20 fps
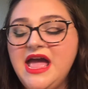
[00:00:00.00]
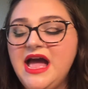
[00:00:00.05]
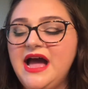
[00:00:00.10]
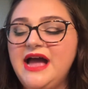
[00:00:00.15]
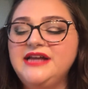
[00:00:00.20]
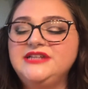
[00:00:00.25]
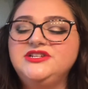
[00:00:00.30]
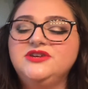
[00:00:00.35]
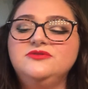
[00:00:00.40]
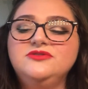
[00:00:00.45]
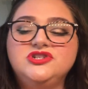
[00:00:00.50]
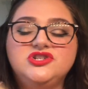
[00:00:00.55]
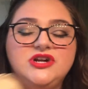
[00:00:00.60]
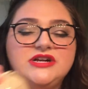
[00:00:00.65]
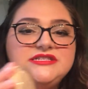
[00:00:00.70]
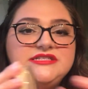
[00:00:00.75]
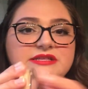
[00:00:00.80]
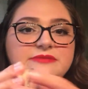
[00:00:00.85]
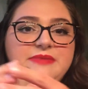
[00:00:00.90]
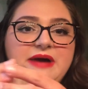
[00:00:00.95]
I don't
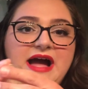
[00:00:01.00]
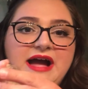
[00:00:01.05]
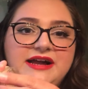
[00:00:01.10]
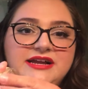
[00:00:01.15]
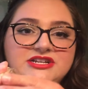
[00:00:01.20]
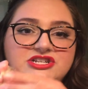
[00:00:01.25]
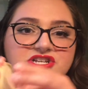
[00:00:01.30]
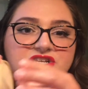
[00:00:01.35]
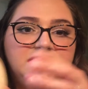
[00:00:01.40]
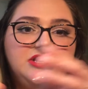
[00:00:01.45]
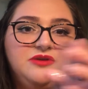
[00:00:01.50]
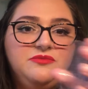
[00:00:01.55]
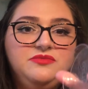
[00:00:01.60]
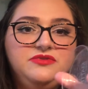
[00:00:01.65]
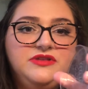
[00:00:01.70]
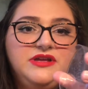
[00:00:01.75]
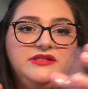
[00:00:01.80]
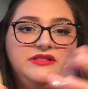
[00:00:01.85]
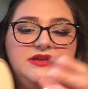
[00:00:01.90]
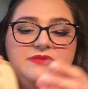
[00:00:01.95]
trust the packaging
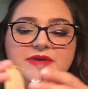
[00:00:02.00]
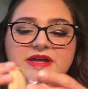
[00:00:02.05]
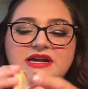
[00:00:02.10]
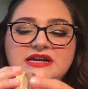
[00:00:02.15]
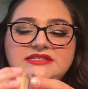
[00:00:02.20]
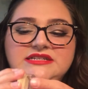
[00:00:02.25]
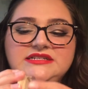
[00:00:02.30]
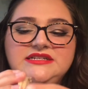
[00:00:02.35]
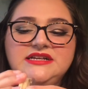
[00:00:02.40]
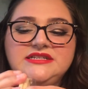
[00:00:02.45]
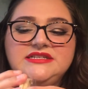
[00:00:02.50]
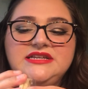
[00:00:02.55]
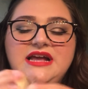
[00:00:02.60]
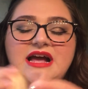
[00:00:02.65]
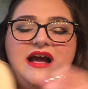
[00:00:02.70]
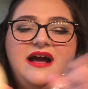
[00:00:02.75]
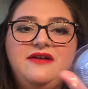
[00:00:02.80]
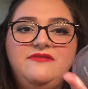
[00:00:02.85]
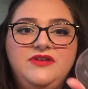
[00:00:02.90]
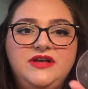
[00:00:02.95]
completely because it doesn't
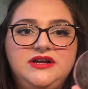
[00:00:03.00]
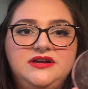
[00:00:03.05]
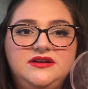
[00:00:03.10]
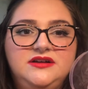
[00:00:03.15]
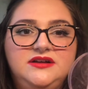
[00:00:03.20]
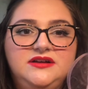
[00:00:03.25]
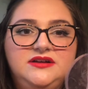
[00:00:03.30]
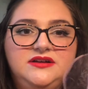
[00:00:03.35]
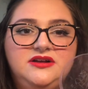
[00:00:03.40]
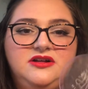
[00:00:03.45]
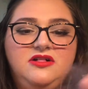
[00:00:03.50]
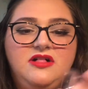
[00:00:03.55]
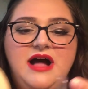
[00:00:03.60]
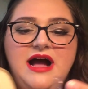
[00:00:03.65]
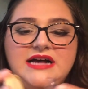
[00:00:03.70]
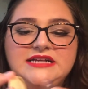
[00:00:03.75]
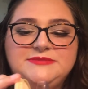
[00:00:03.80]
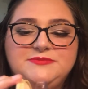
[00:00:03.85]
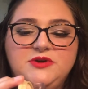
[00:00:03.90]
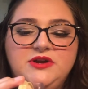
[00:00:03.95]
have like a
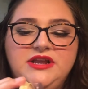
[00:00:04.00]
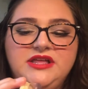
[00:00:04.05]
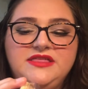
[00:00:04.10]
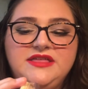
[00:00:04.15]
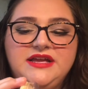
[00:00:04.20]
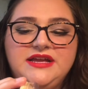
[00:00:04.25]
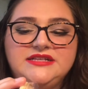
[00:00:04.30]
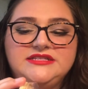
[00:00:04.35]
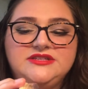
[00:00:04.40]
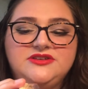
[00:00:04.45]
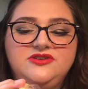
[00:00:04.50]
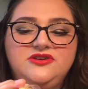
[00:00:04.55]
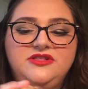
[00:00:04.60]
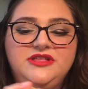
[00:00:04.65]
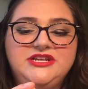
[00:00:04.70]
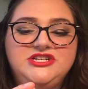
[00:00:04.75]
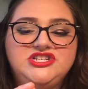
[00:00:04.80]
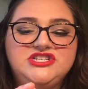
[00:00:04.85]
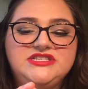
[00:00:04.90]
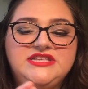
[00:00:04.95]
clasp or anything. It's literally
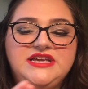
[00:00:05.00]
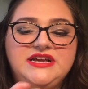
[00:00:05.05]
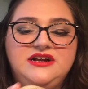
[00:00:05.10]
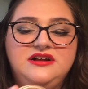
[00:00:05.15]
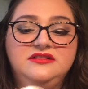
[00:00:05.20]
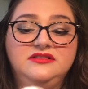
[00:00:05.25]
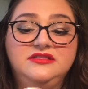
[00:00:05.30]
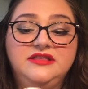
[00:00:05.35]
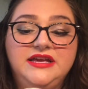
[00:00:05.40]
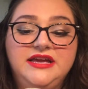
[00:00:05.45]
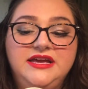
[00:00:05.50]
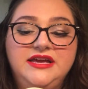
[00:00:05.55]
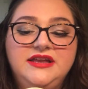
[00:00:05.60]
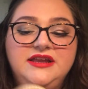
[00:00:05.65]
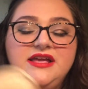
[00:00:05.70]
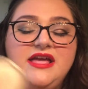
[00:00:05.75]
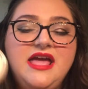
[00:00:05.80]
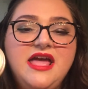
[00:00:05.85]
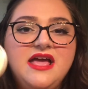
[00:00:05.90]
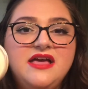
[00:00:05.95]
just like a lid.
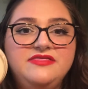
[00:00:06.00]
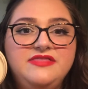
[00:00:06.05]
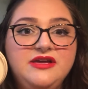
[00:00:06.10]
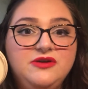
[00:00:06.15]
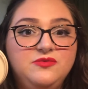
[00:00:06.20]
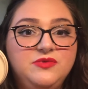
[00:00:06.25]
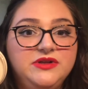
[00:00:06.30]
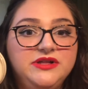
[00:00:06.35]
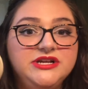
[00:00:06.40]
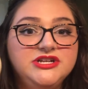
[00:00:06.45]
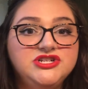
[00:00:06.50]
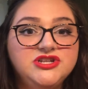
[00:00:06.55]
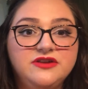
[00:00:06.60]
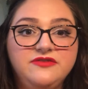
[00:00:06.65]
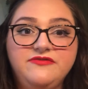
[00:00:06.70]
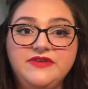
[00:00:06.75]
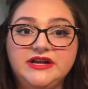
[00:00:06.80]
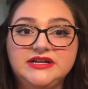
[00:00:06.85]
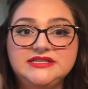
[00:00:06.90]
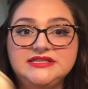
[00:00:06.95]
They really should
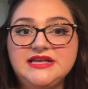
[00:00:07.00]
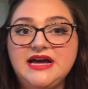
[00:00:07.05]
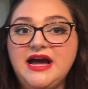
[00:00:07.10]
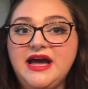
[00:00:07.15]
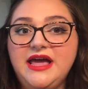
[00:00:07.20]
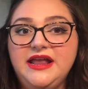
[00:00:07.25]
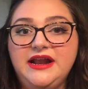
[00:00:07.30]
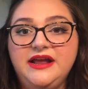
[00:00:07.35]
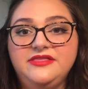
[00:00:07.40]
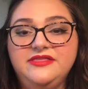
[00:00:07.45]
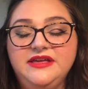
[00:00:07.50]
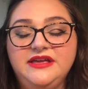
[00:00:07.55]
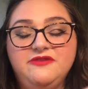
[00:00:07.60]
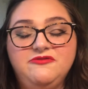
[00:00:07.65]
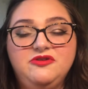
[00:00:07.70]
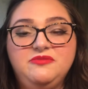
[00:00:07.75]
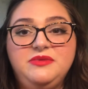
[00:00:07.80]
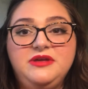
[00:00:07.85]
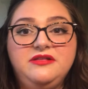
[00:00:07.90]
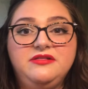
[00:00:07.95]
fix that, and I think it
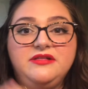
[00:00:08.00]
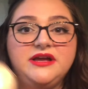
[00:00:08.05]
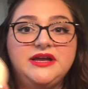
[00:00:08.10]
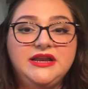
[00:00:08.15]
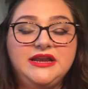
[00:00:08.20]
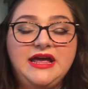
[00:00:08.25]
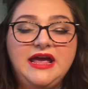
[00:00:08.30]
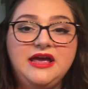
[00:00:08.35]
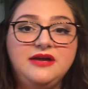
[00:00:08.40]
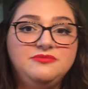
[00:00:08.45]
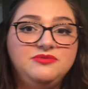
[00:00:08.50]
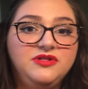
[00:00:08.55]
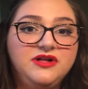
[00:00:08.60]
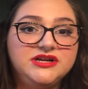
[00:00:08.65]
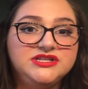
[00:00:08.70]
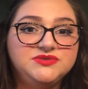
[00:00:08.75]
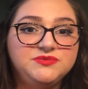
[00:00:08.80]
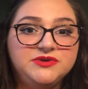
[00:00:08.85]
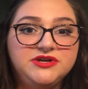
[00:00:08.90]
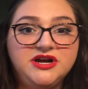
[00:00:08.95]
would be like an A+
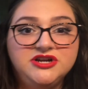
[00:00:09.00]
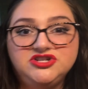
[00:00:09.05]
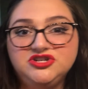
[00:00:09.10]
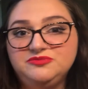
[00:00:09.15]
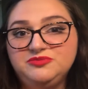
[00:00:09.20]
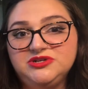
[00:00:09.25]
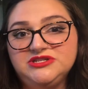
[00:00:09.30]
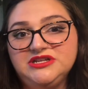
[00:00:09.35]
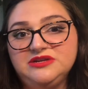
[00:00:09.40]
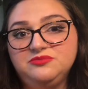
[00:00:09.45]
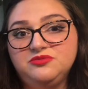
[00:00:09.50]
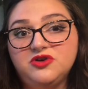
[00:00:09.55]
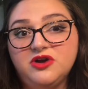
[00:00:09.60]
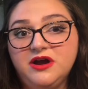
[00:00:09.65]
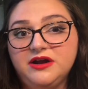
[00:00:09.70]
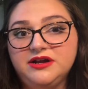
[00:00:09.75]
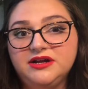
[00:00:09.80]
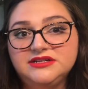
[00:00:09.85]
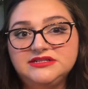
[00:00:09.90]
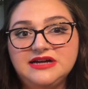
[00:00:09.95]
100%
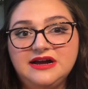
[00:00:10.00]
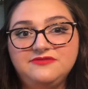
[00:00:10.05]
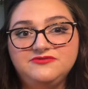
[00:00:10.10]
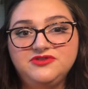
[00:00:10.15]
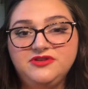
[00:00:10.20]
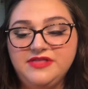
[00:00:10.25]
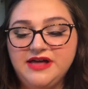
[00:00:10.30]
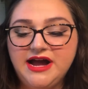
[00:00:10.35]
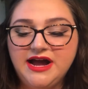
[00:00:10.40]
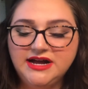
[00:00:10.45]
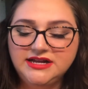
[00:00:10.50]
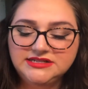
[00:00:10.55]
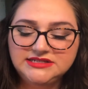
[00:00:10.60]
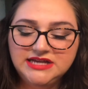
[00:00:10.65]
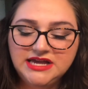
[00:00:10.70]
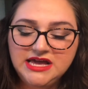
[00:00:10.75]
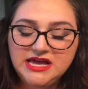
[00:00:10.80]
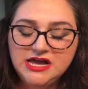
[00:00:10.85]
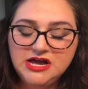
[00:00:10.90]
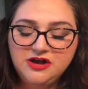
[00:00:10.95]
product after that.
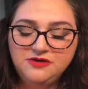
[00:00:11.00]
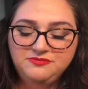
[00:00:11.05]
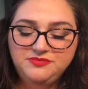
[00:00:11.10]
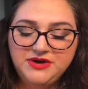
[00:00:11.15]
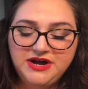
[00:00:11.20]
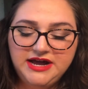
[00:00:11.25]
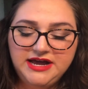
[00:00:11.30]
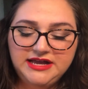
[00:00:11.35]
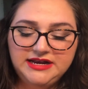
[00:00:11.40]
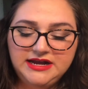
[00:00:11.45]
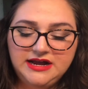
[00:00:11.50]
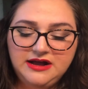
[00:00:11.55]
But